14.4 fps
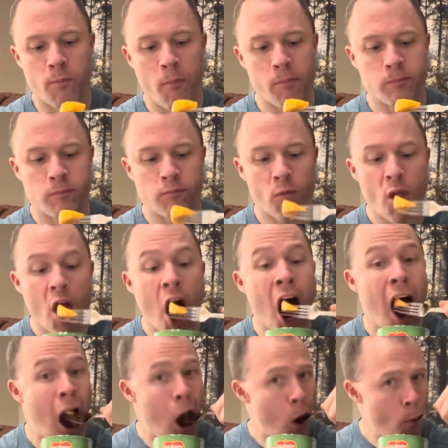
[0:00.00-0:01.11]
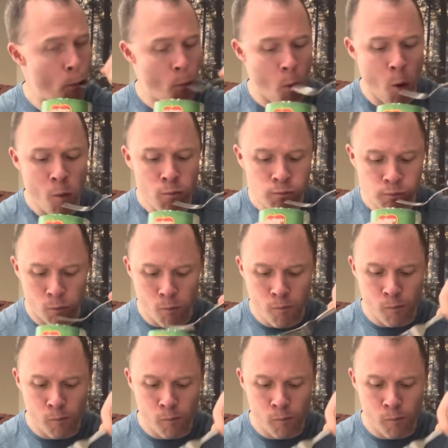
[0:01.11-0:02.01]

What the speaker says: you know, straight sugar